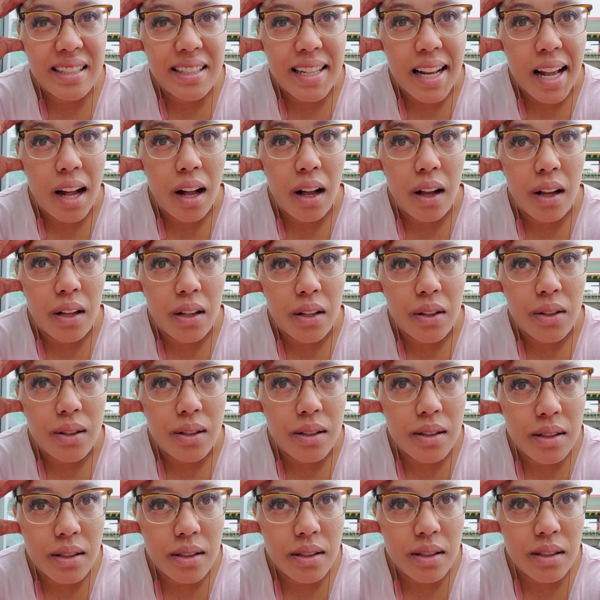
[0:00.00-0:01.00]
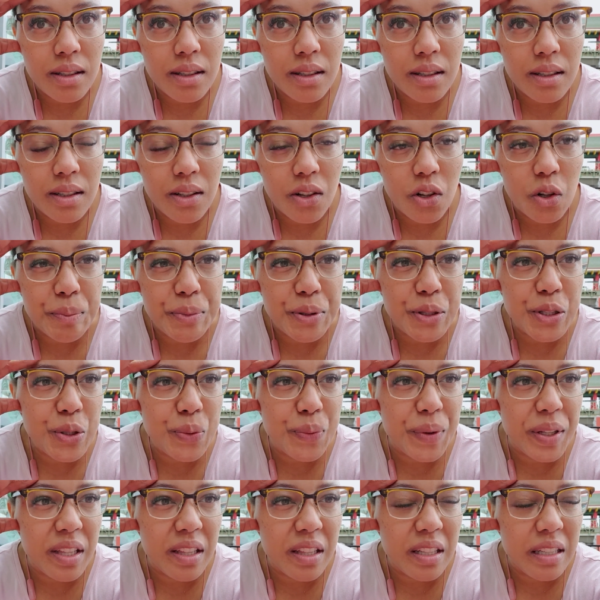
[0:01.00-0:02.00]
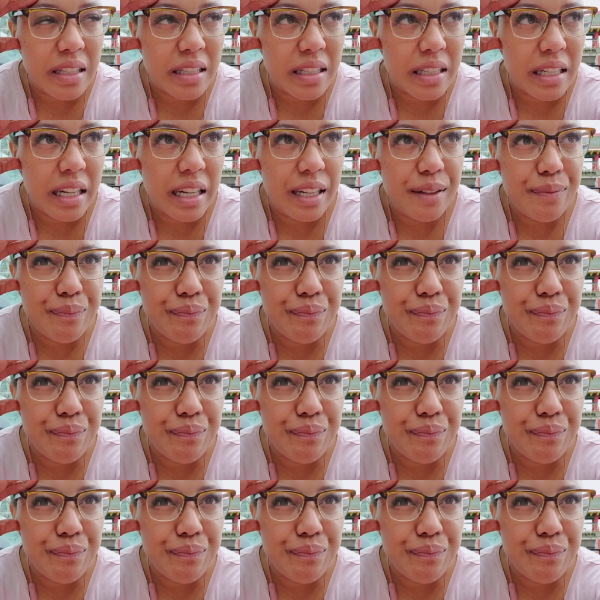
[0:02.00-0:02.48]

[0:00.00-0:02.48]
now almost one thirty,